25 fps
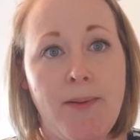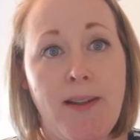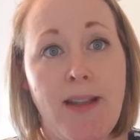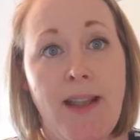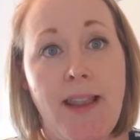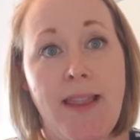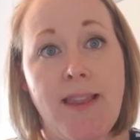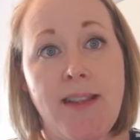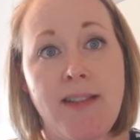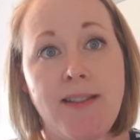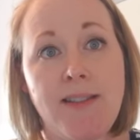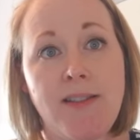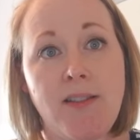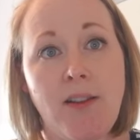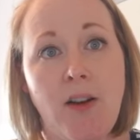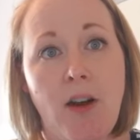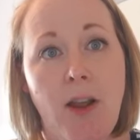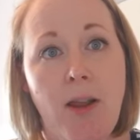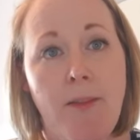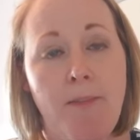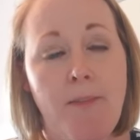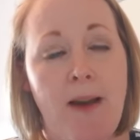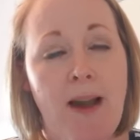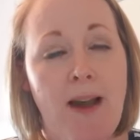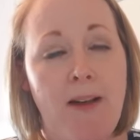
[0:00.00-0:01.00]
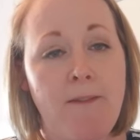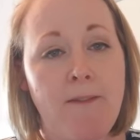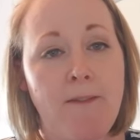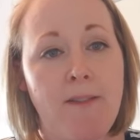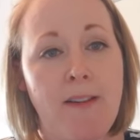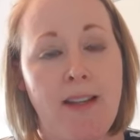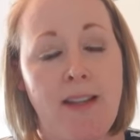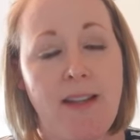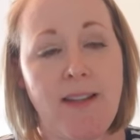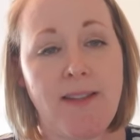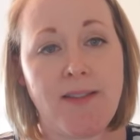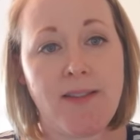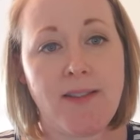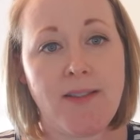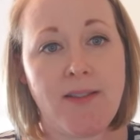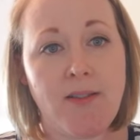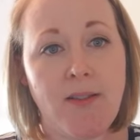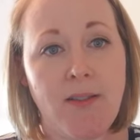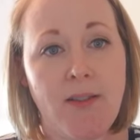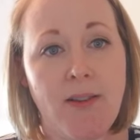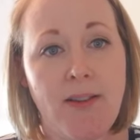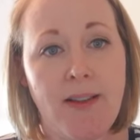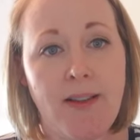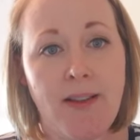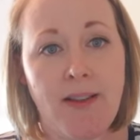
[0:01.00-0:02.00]
in this time after Easter
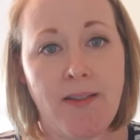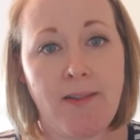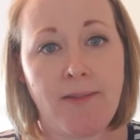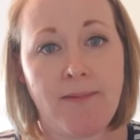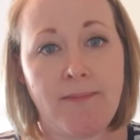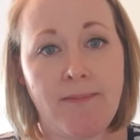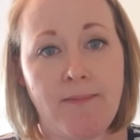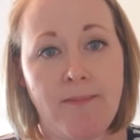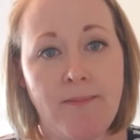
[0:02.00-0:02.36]
Sunday.